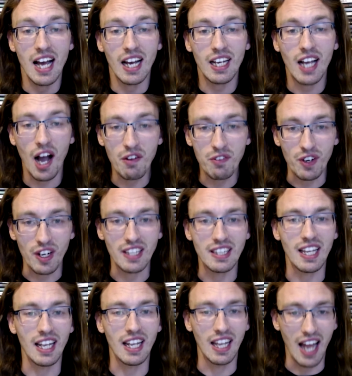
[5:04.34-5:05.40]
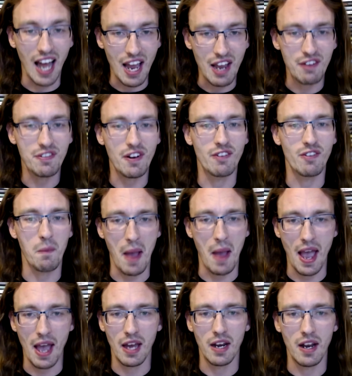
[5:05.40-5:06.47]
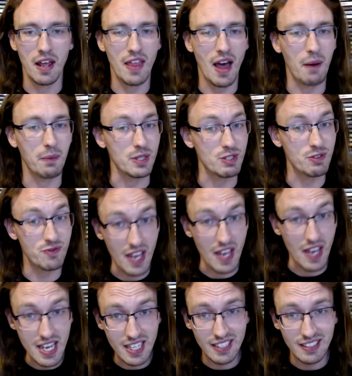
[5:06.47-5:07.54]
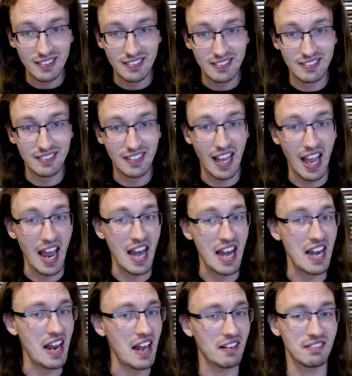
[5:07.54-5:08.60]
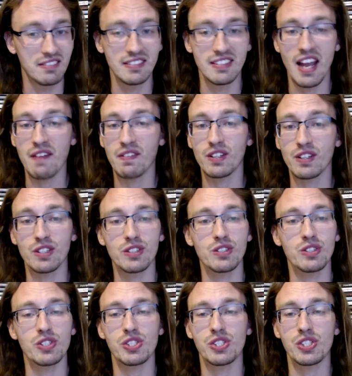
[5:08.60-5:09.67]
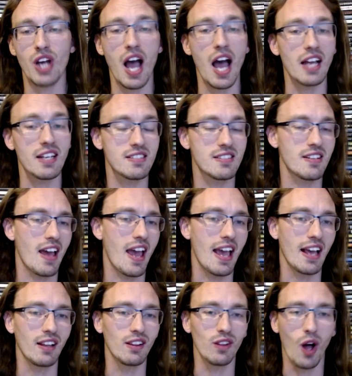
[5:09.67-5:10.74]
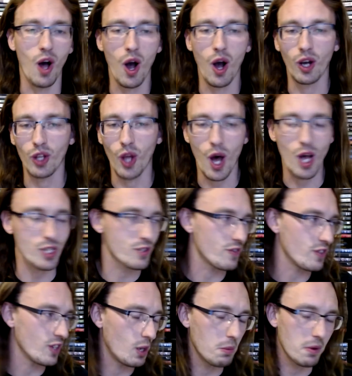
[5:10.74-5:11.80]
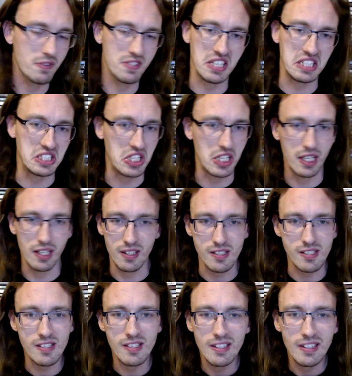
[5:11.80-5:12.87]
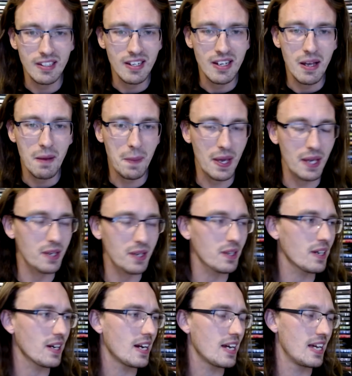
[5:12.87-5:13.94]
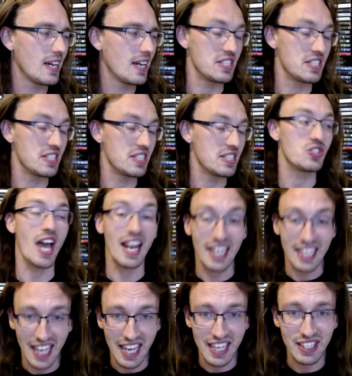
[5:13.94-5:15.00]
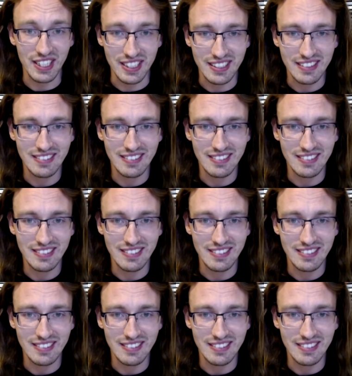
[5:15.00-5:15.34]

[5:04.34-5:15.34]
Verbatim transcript: covering the life of a man that was fake and never shot a long-lost film of sixty years. Peter is dedicated